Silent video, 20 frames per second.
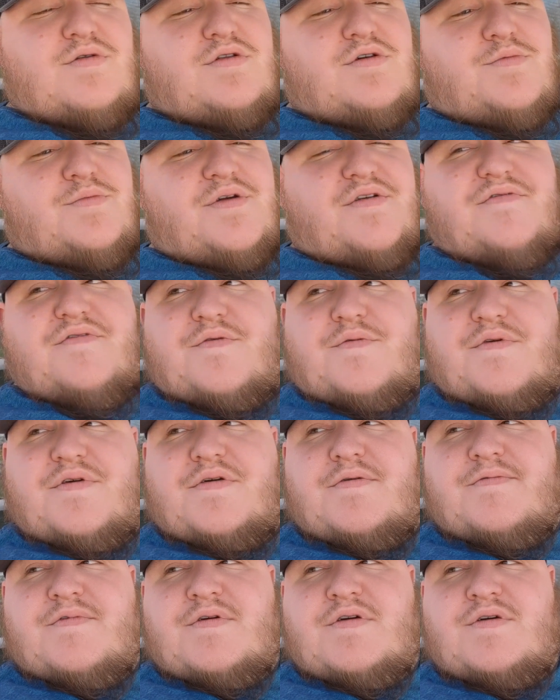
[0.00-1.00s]
do a little bit of a
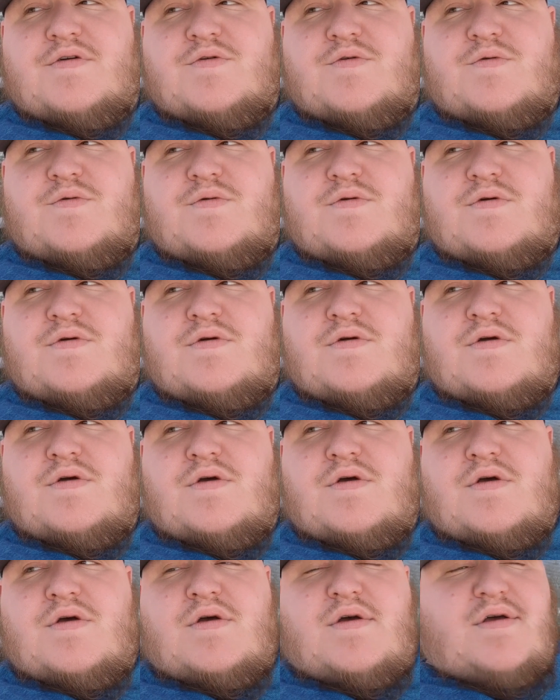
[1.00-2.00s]
review,
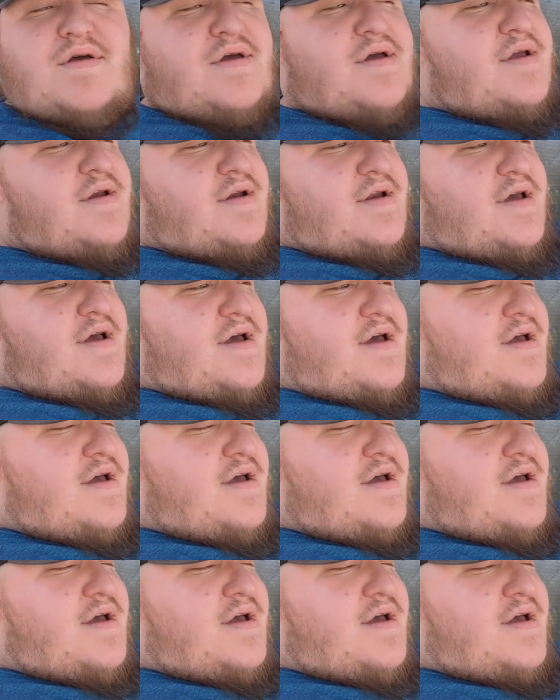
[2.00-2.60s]
and